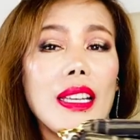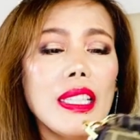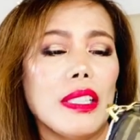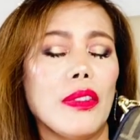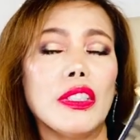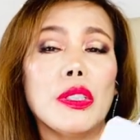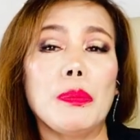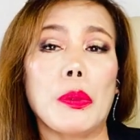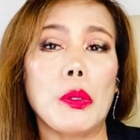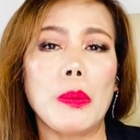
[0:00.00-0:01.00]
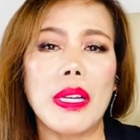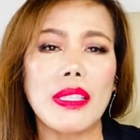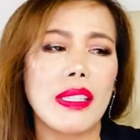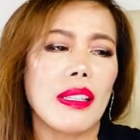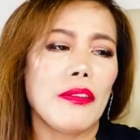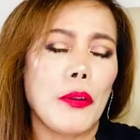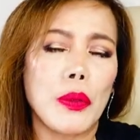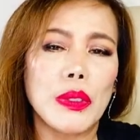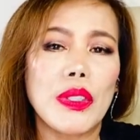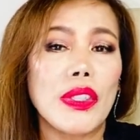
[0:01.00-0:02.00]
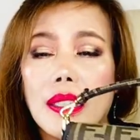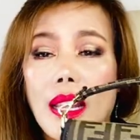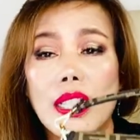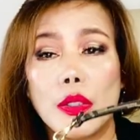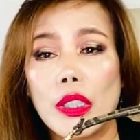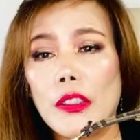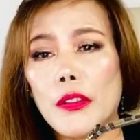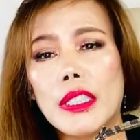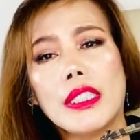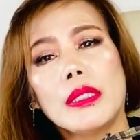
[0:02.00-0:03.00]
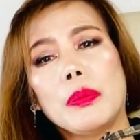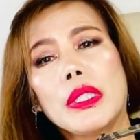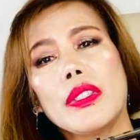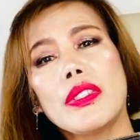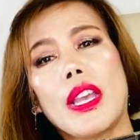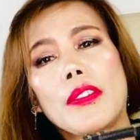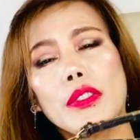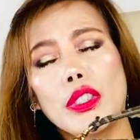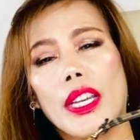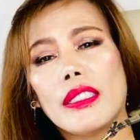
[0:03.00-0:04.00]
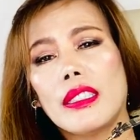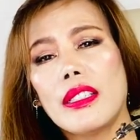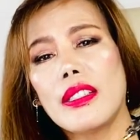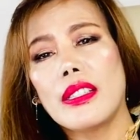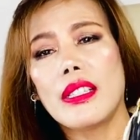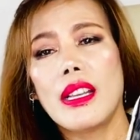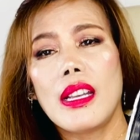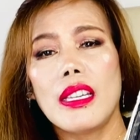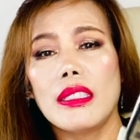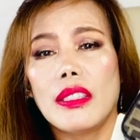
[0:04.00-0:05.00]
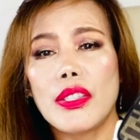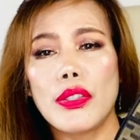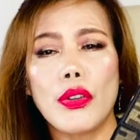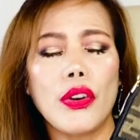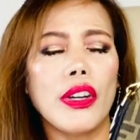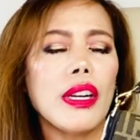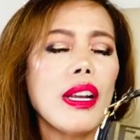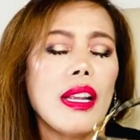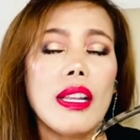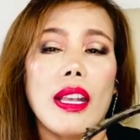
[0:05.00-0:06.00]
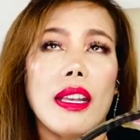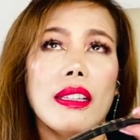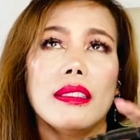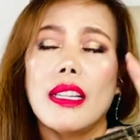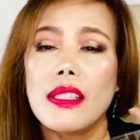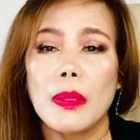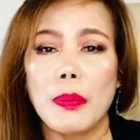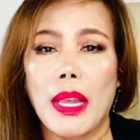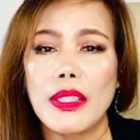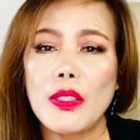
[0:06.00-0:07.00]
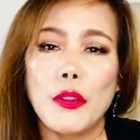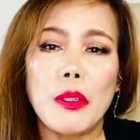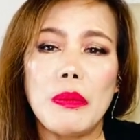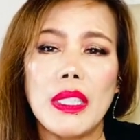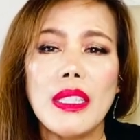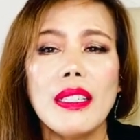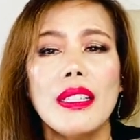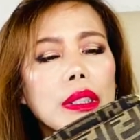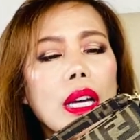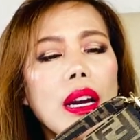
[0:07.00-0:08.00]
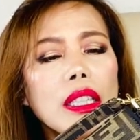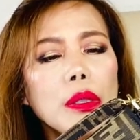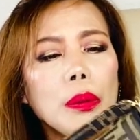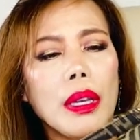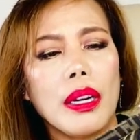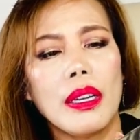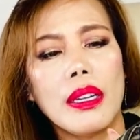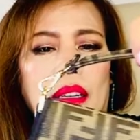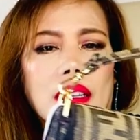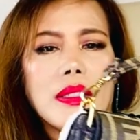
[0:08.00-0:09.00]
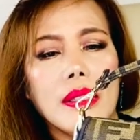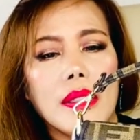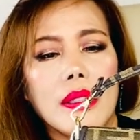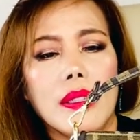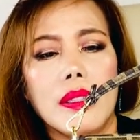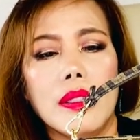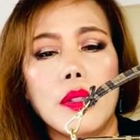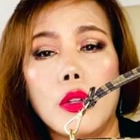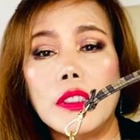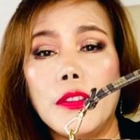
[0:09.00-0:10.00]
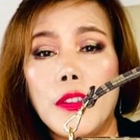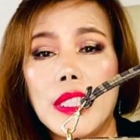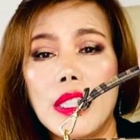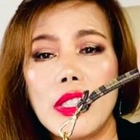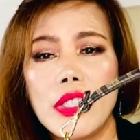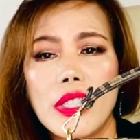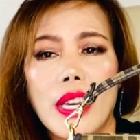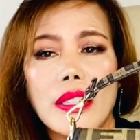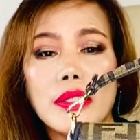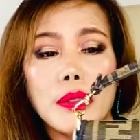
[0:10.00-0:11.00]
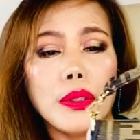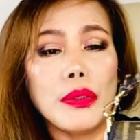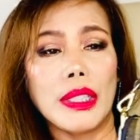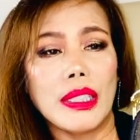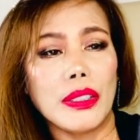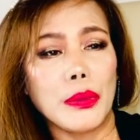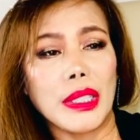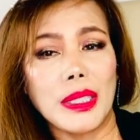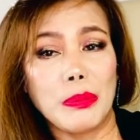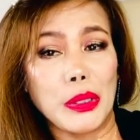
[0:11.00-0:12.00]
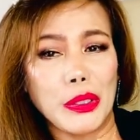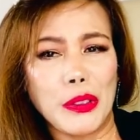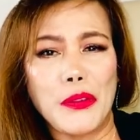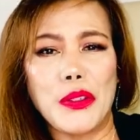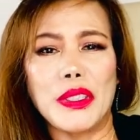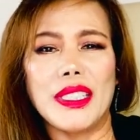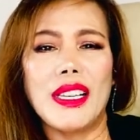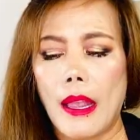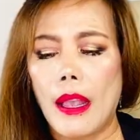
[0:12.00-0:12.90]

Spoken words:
Even your Pro Max phones can actually fit it, because I've tried this in the store. And that's a plus for me. The hardware is gold finish and really, really beautiful.